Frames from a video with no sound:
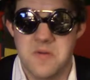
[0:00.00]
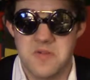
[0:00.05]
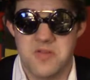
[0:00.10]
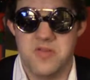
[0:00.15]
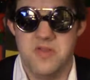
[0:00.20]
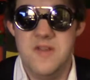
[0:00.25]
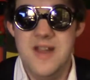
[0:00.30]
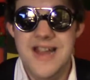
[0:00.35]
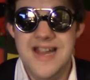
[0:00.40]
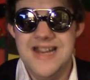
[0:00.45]

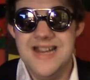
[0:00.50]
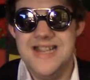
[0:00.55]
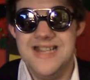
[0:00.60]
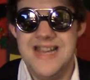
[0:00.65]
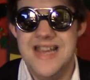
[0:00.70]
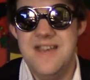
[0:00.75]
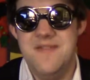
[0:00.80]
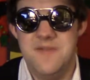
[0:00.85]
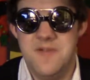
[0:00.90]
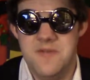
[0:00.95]
great is
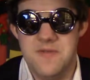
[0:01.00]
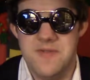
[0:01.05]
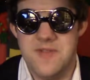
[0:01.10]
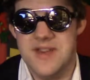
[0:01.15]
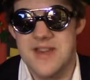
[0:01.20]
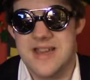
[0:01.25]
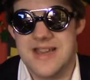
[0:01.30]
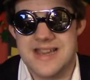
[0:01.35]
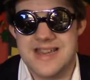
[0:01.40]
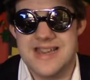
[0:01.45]
evil
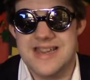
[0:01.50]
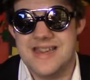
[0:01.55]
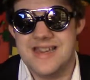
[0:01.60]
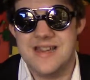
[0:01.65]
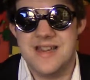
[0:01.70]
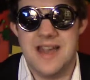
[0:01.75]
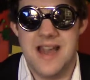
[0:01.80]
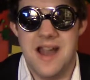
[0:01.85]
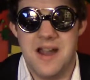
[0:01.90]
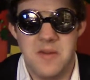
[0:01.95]
thing.
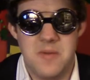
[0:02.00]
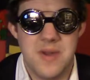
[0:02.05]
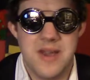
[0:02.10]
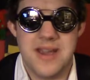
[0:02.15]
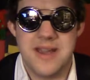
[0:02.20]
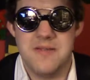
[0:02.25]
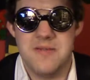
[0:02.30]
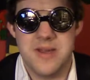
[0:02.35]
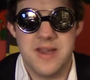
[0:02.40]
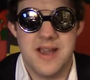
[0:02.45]
Yeah,
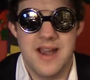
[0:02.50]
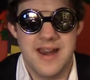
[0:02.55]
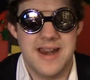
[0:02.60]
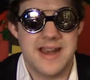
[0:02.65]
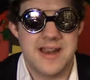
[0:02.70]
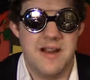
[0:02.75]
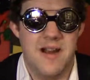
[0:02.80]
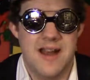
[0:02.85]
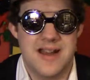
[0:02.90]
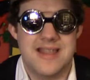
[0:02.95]
we kind
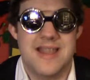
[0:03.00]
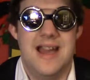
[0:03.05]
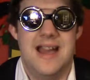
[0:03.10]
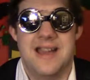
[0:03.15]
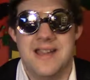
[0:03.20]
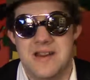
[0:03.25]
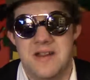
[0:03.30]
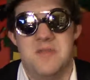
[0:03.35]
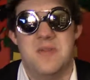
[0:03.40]
of got that.